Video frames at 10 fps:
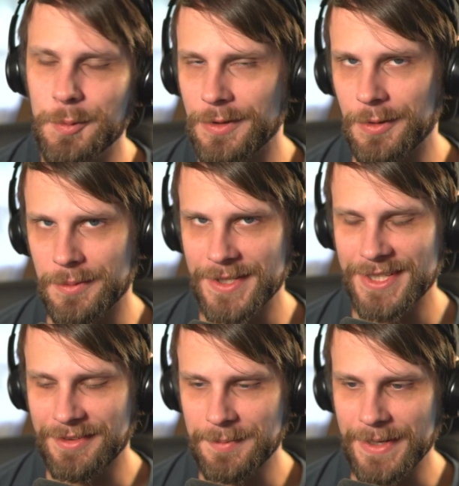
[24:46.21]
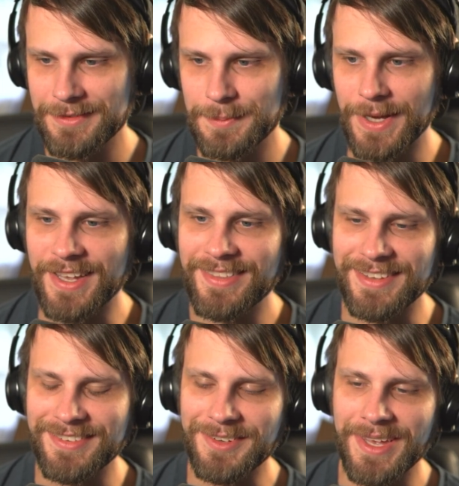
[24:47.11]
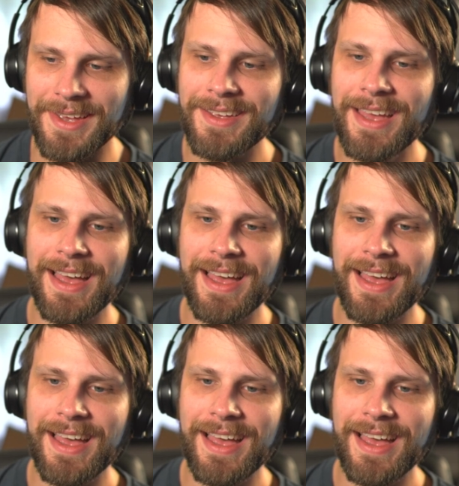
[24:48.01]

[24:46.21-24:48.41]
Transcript: would normally expect, but that's okay.